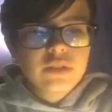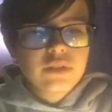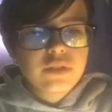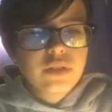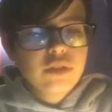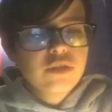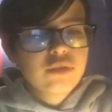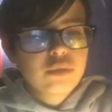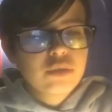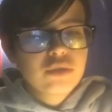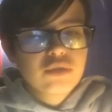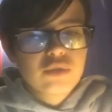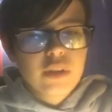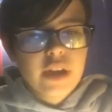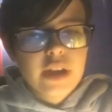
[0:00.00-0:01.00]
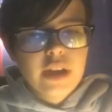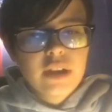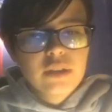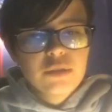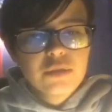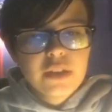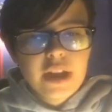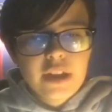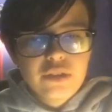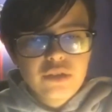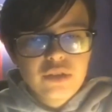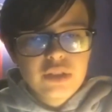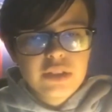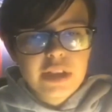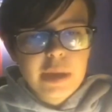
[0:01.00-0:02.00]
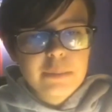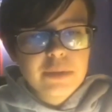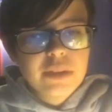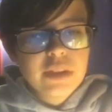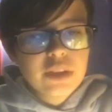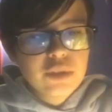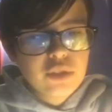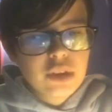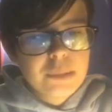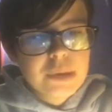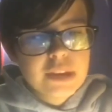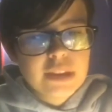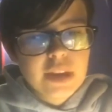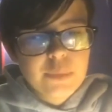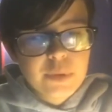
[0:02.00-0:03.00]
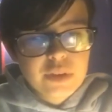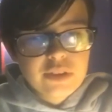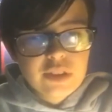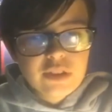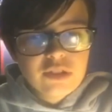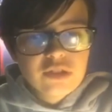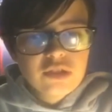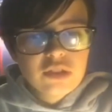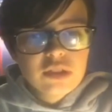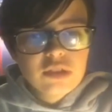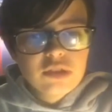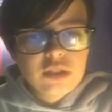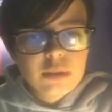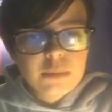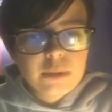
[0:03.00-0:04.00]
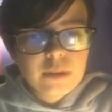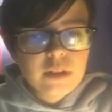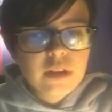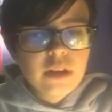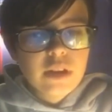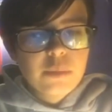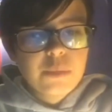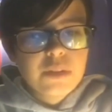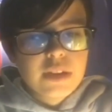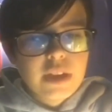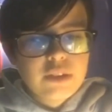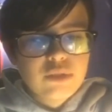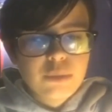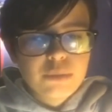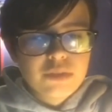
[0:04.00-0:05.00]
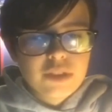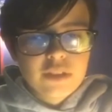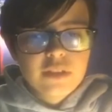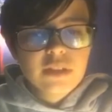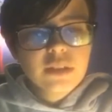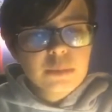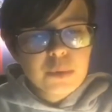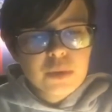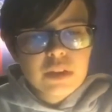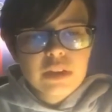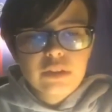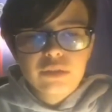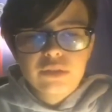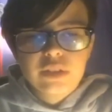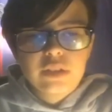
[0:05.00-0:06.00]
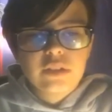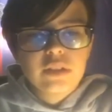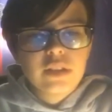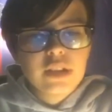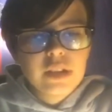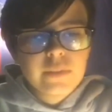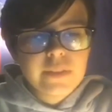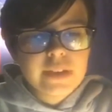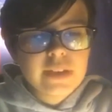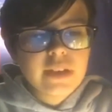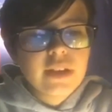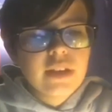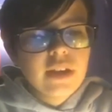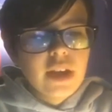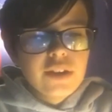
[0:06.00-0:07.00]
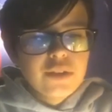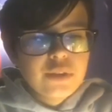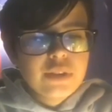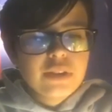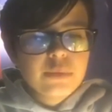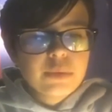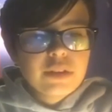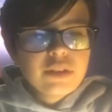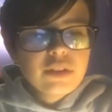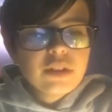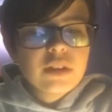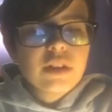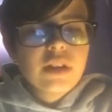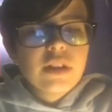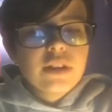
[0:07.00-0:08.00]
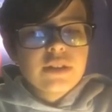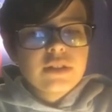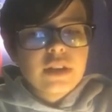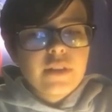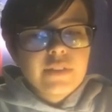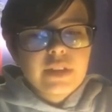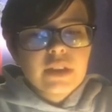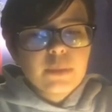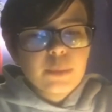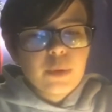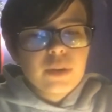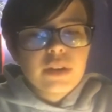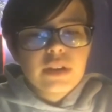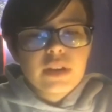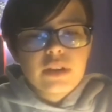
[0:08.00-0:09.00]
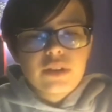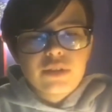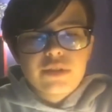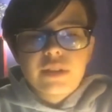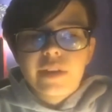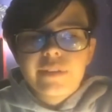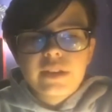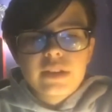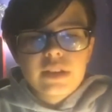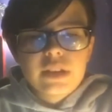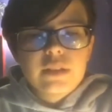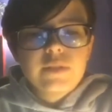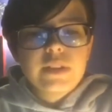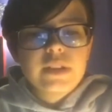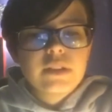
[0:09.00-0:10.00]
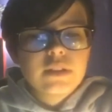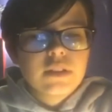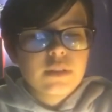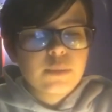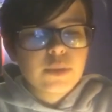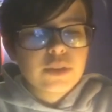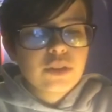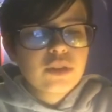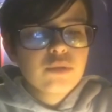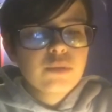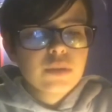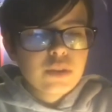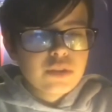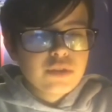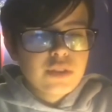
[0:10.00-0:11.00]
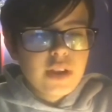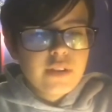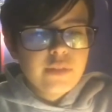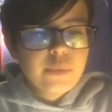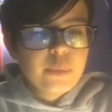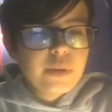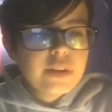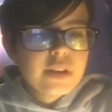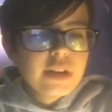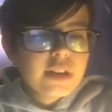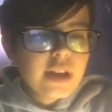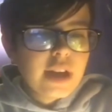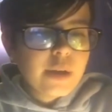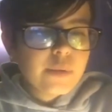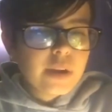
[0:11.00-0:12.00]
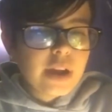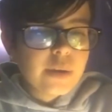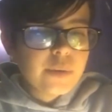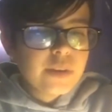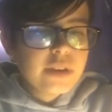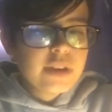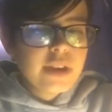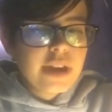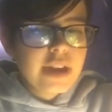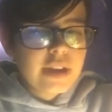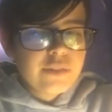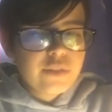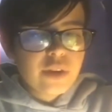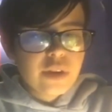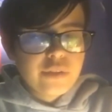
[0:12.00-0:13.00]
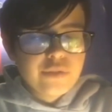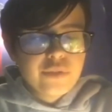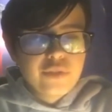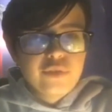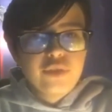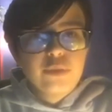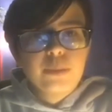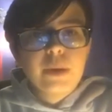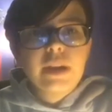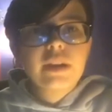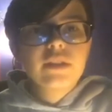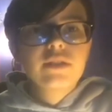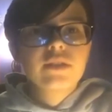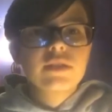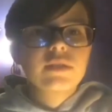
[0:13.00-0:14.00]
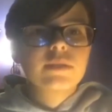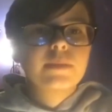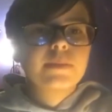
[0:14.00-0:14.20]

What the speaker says: Sir George Grey and Lord Ashley came to the agreement that work sessions in the summer would last from 6 in the morning till 6 in the evening, and during the winter, 7 in the morning until 7 in the evening. Workers would also have 1 hour and a half off for food breaks.